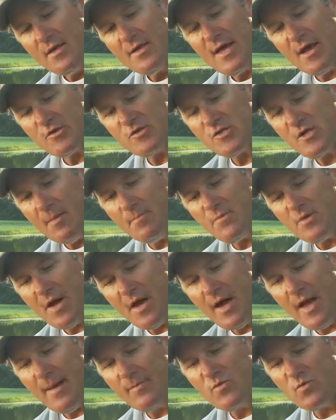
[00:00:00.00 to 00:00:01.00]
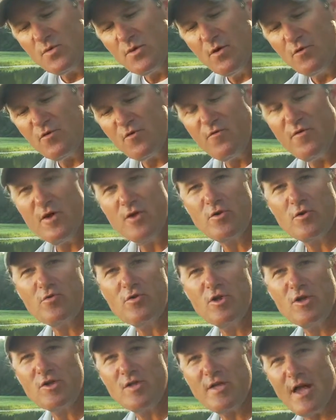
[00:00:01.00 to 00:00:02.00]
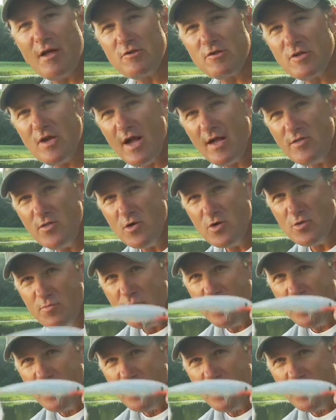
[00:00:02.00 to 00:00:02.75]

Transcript: Now sometimes when those fish are just outside those